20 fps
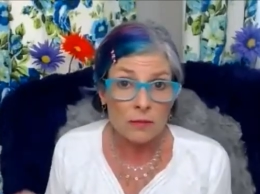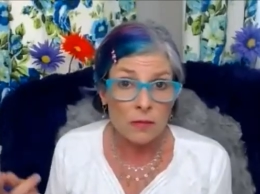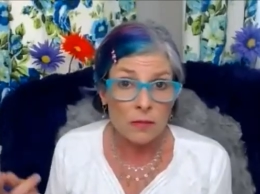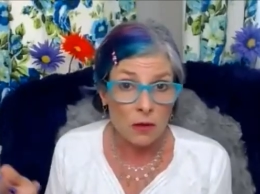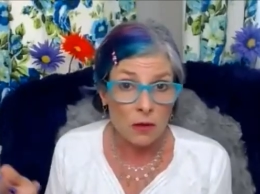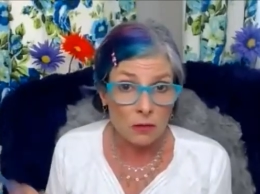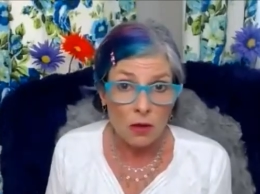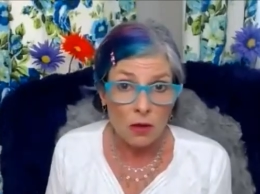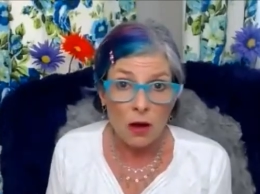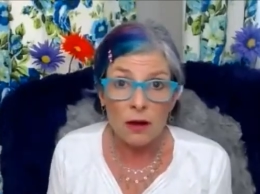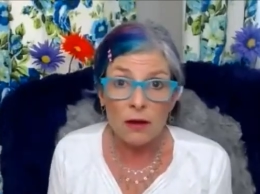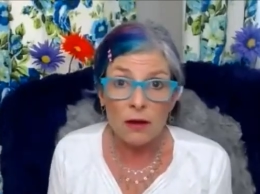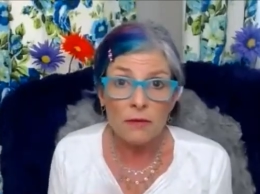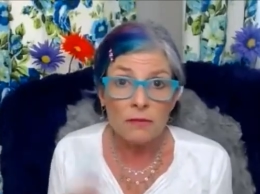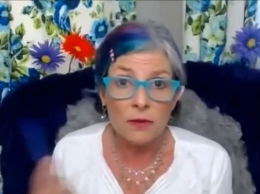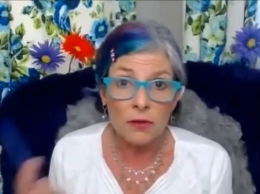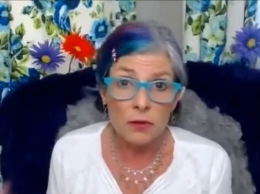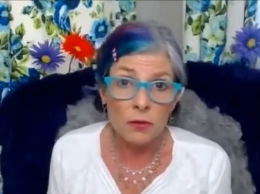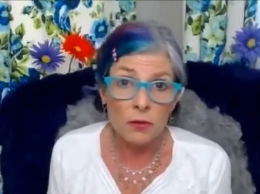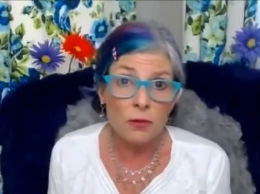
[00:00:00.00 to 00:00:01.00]
a lot of
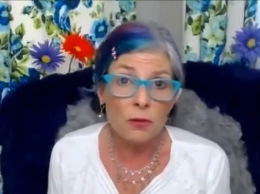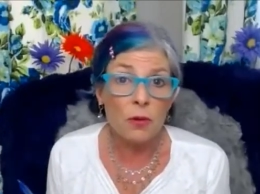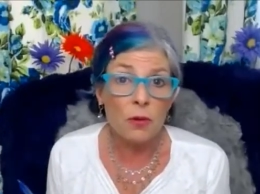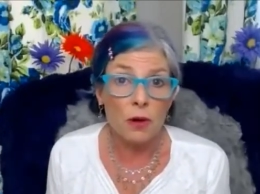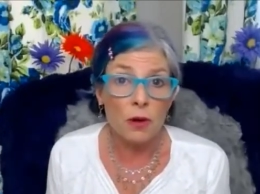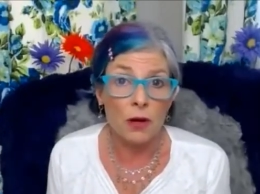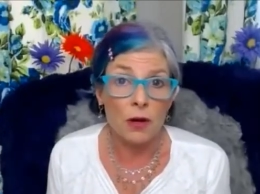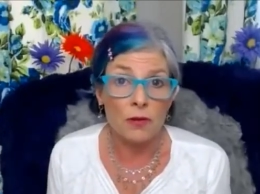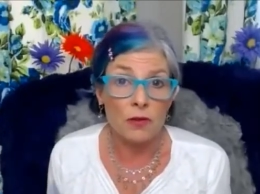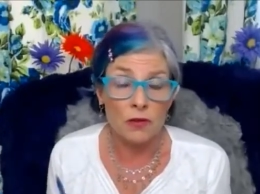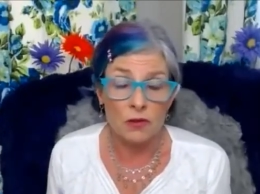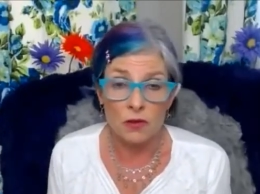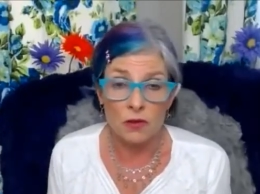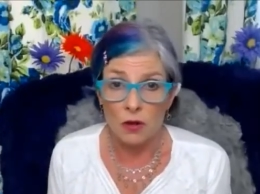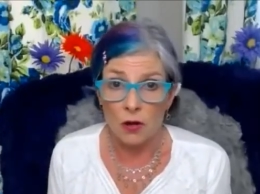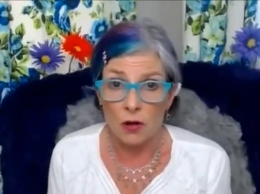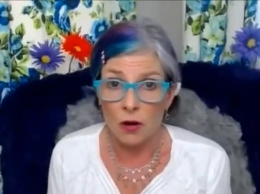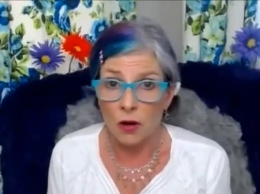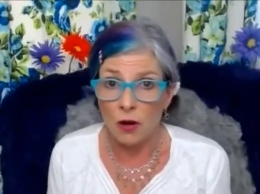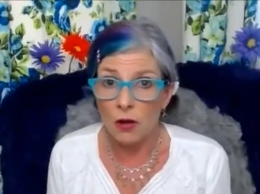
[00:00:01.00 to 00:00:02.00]
you on this
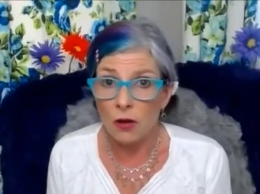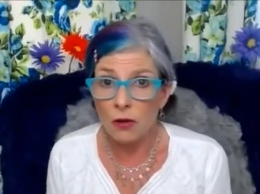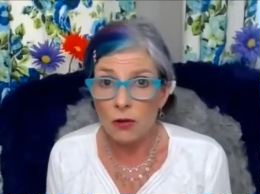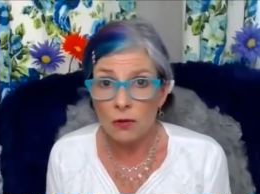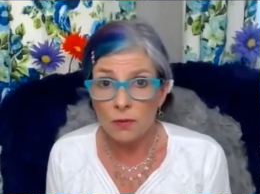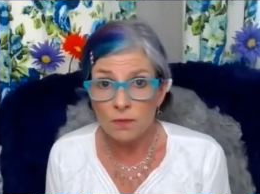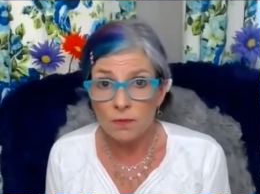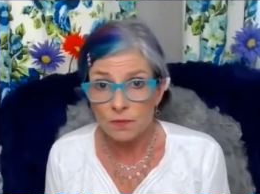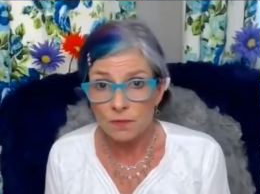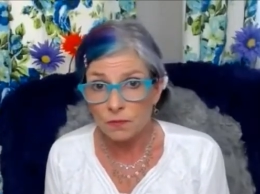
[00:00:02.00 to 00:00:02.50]
call